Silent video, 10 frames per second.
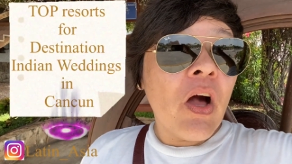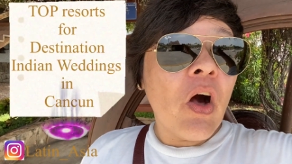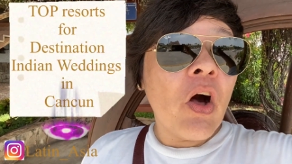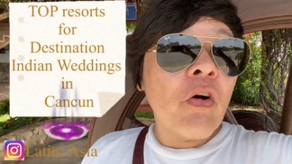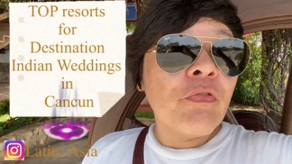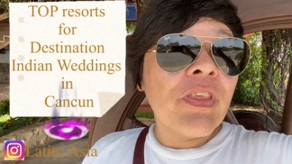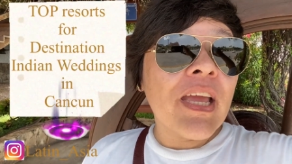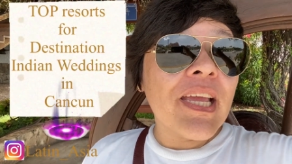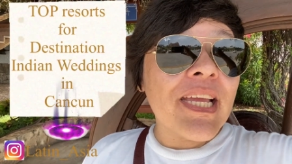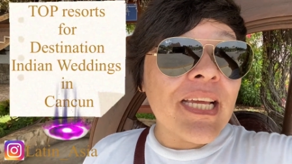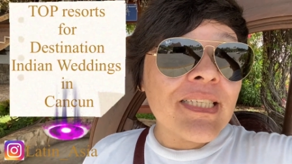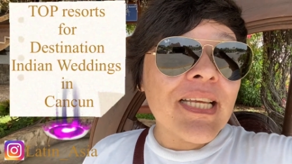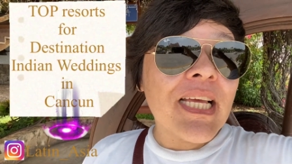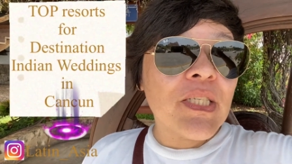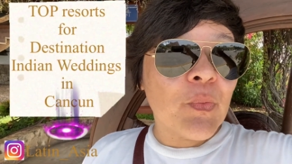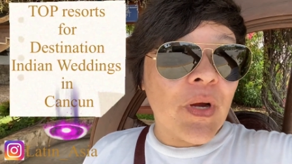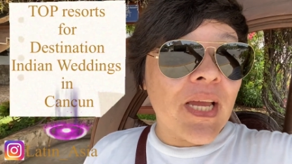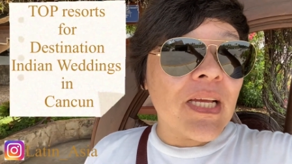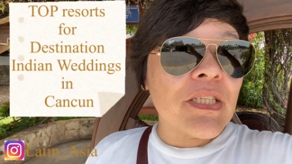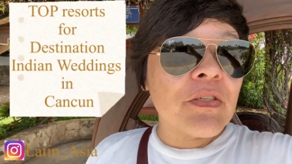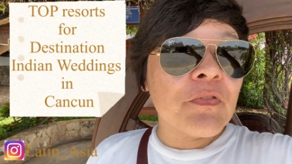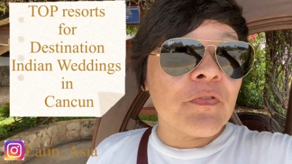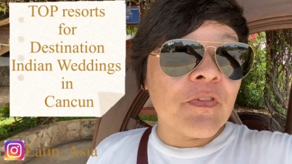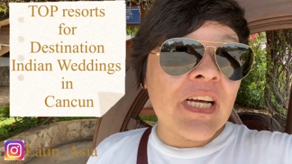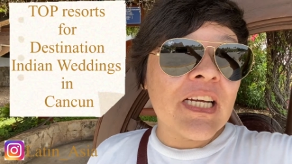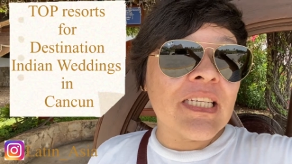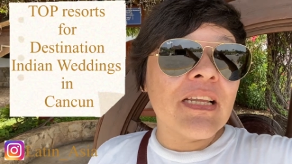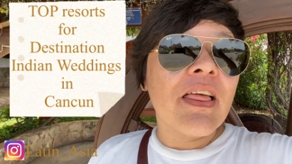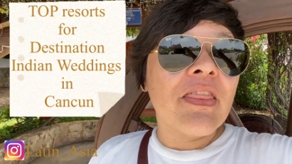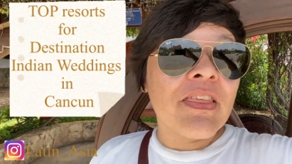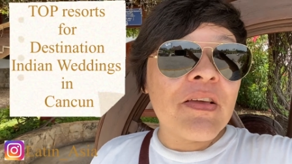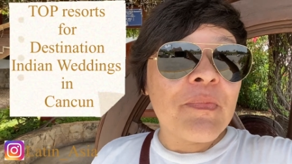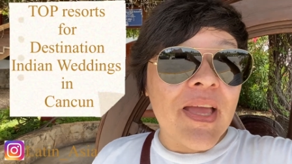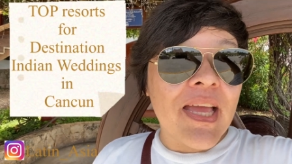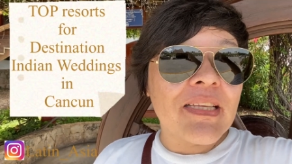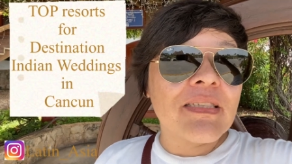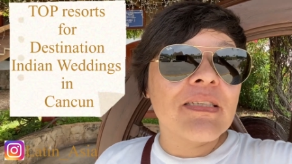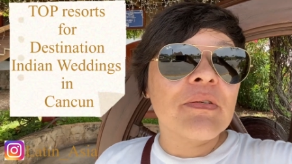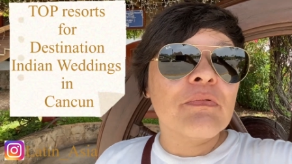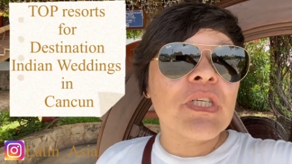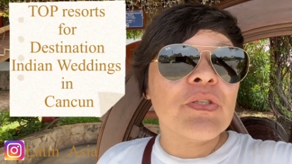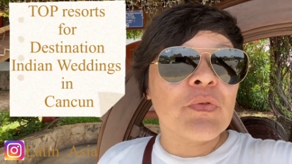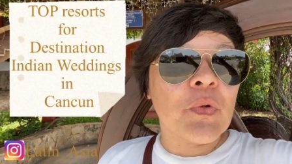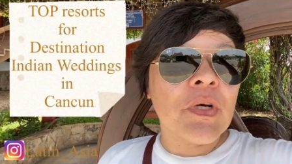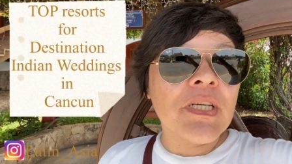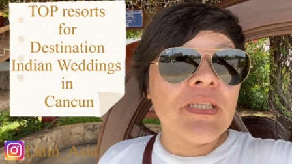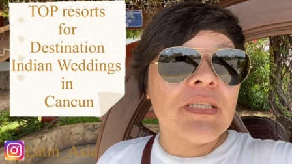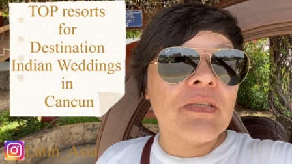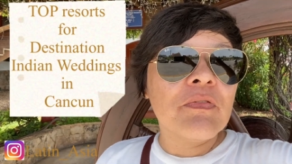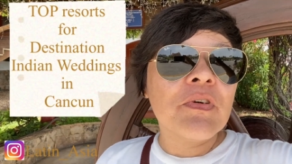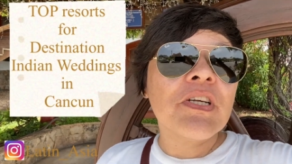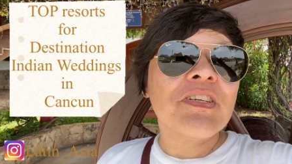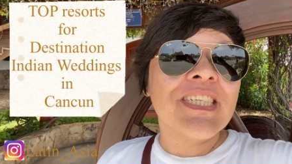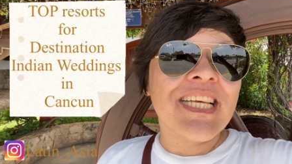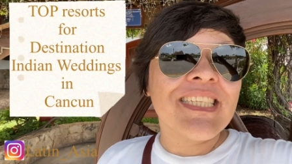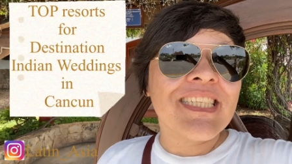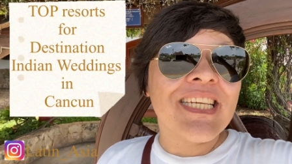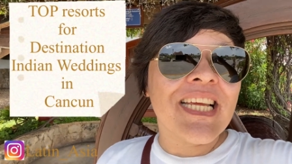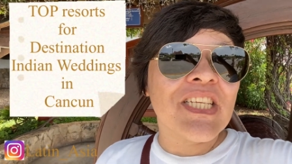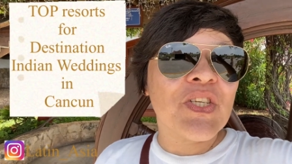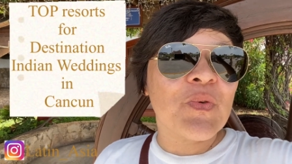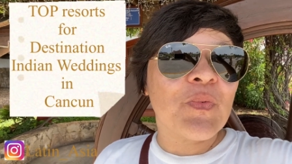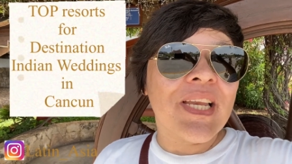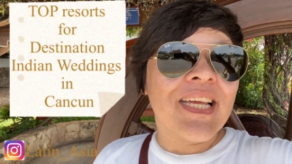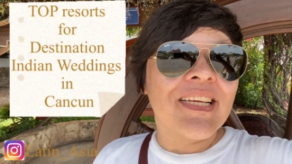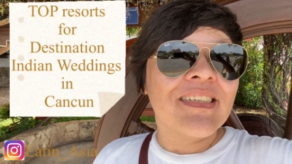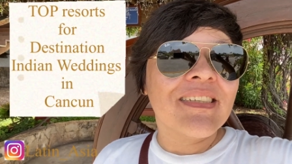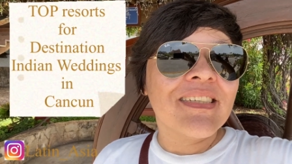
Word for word: of the easiest way to find the best resort for your destination wedding.